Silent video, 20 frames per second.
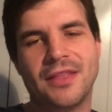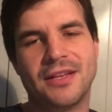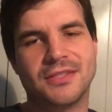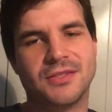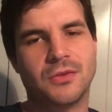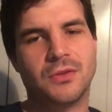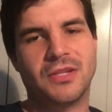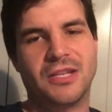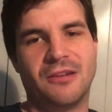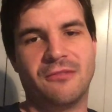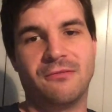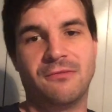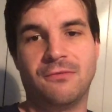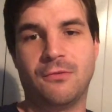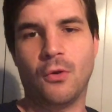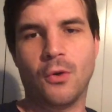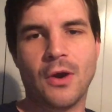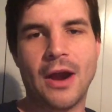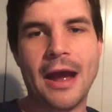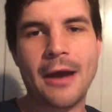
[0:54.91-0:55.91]
that's only
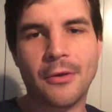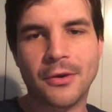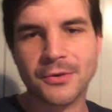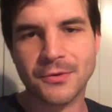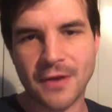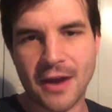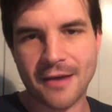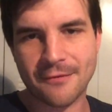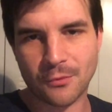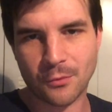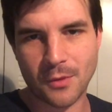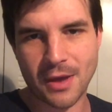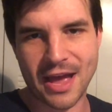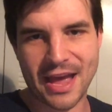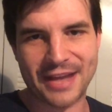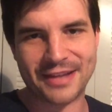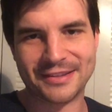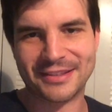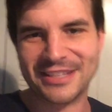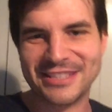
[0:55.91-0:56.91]
4-hour drive
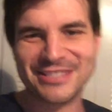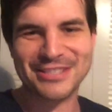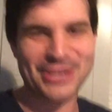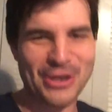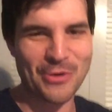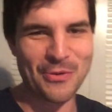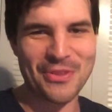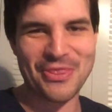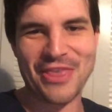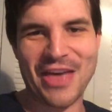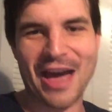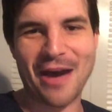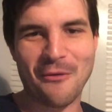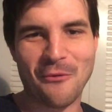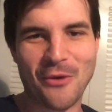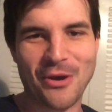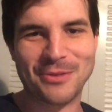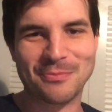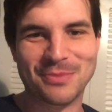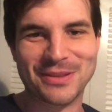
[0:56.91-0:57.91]
away. Let's go with
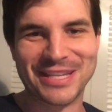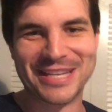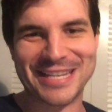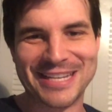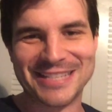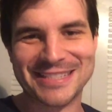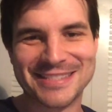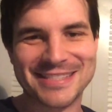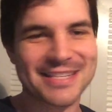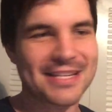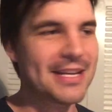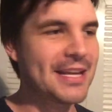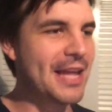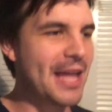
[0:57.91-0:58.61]
that one, please.